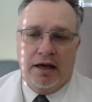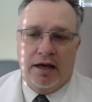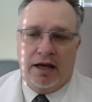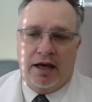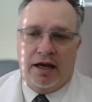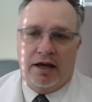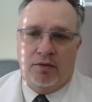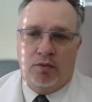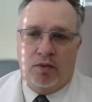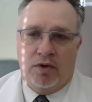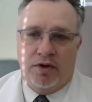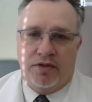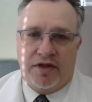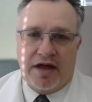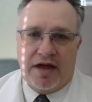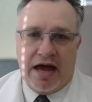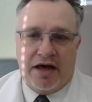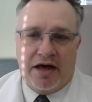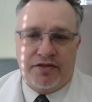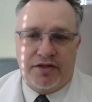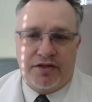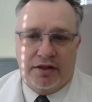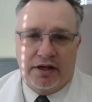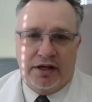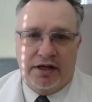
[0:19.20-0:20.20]
and with
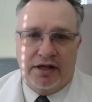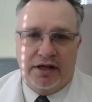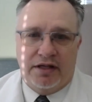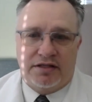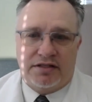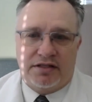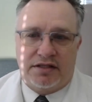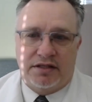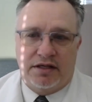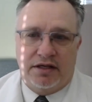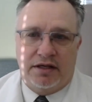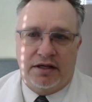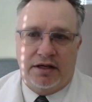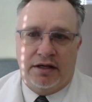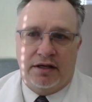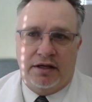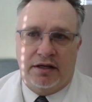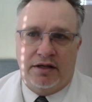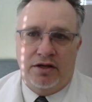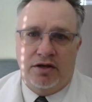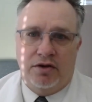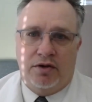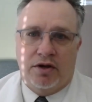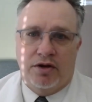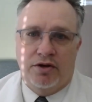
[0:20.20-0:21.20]
athletes,
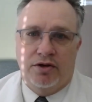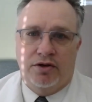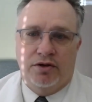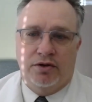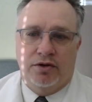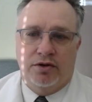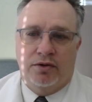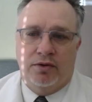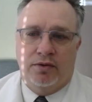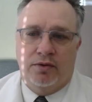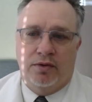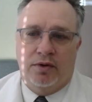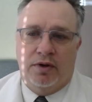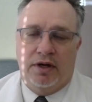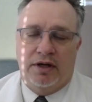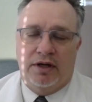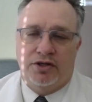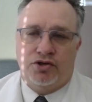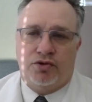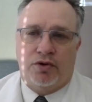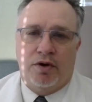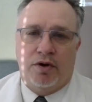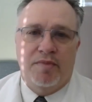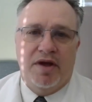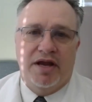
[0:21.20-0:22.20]
you can do a
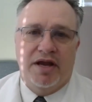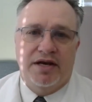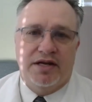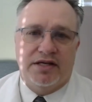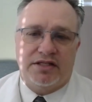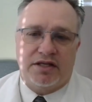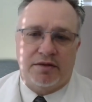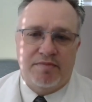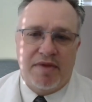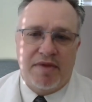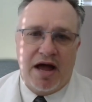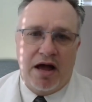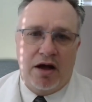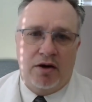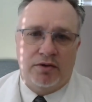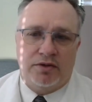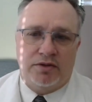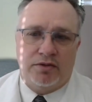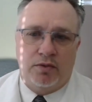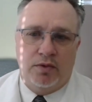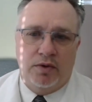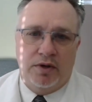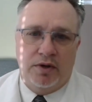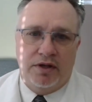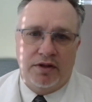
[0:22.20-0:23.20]
tremendous
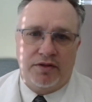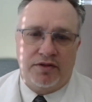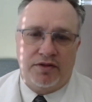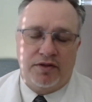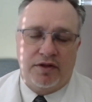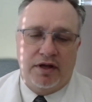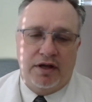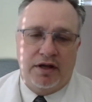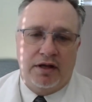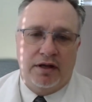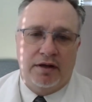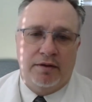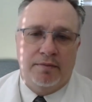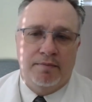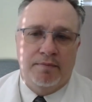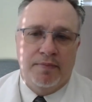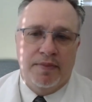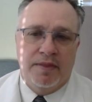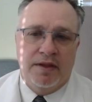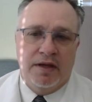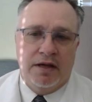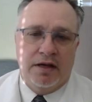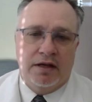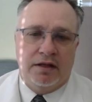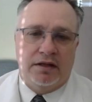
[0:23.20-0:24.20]
amount with
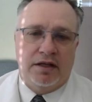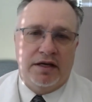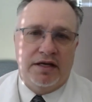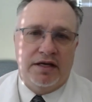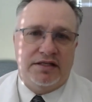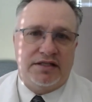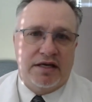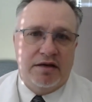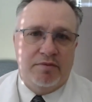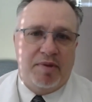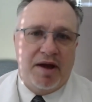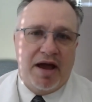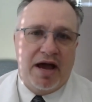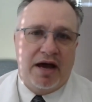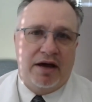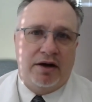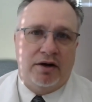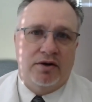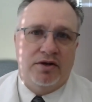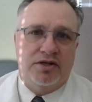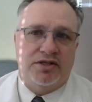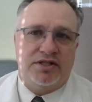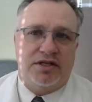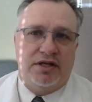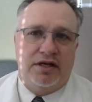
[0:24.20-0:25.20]
lacing
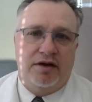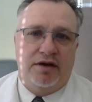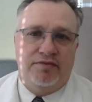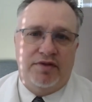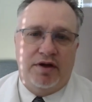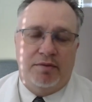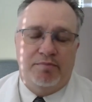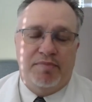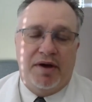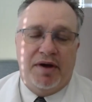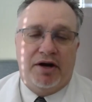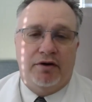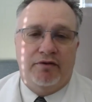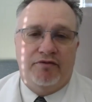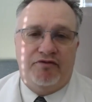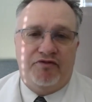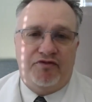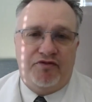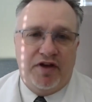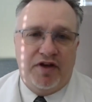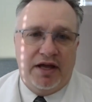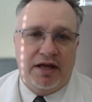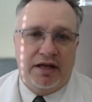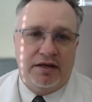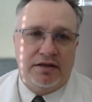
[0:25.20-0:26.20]
patterns to give them better
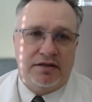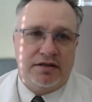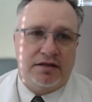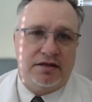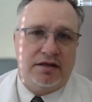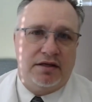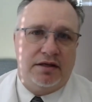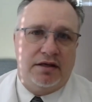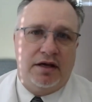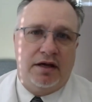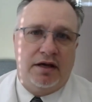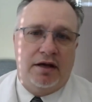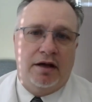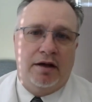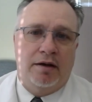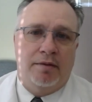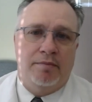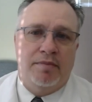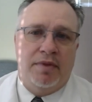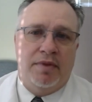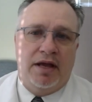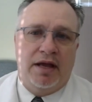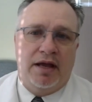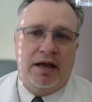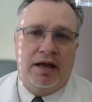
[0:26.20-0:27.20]
fit
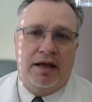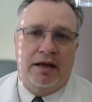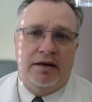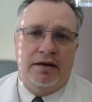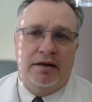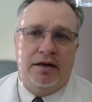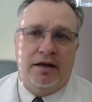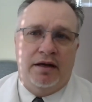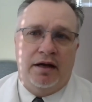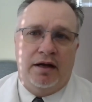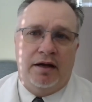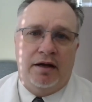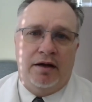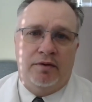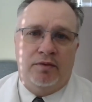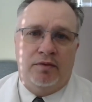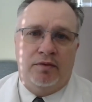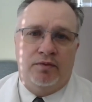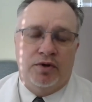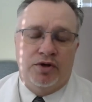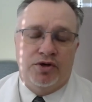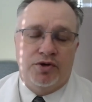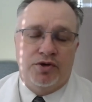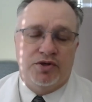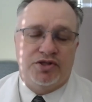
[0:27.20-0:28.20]
and
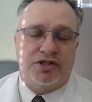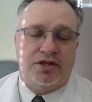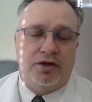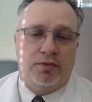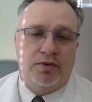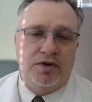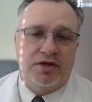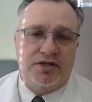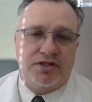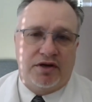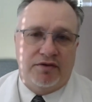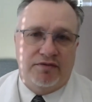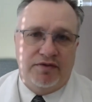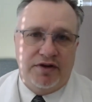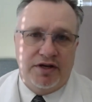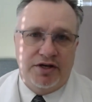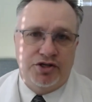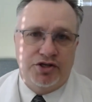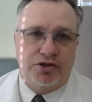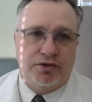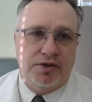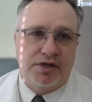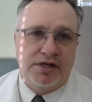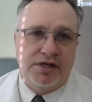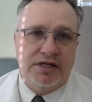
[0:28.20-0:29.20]
reduce their risk of
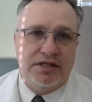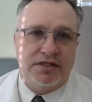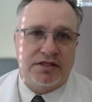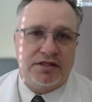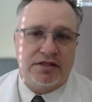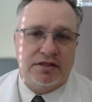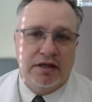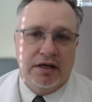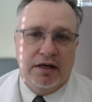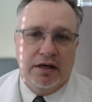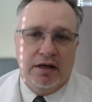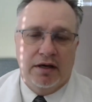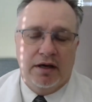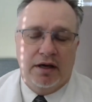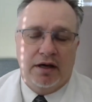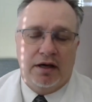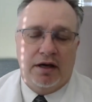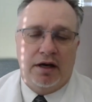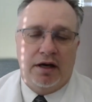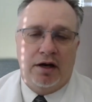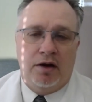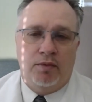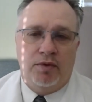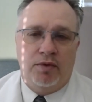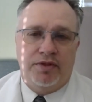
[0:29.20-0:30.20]
injuries
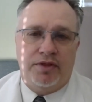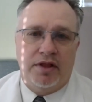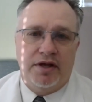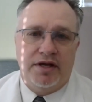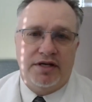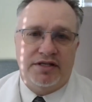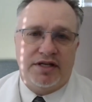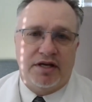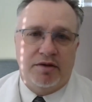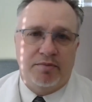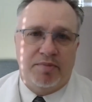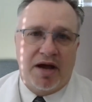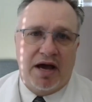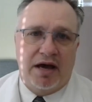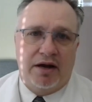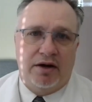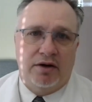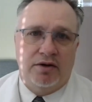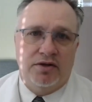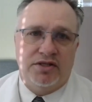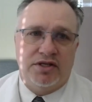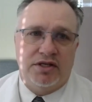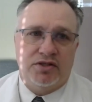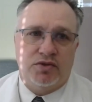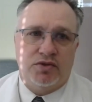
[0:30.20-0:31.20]
with lacing
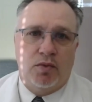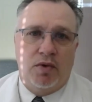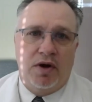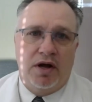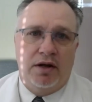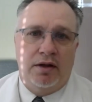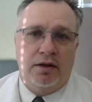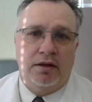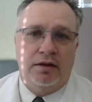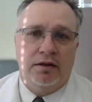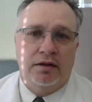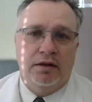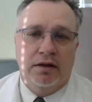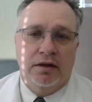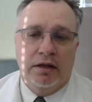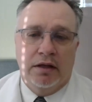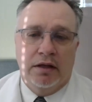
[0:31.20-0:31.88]
patterns as well.